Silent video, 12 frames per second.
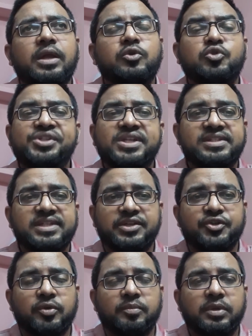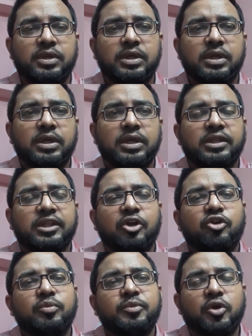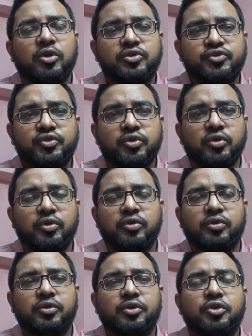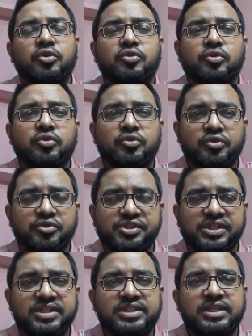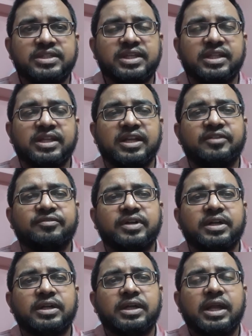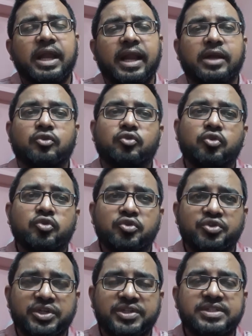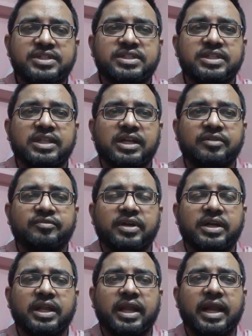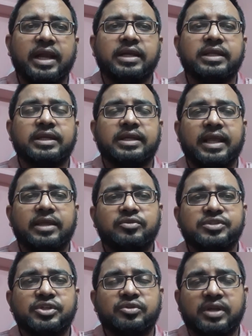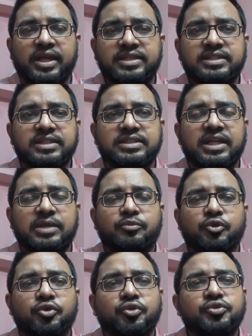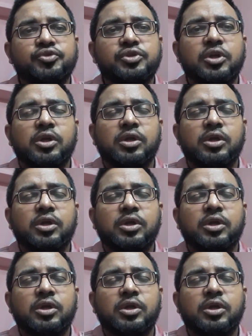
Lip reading: Cushing syndrome, there will be also neogluconeogenesis in the liver, and gluconeogenesis in the liver, and glycogenolysis that produce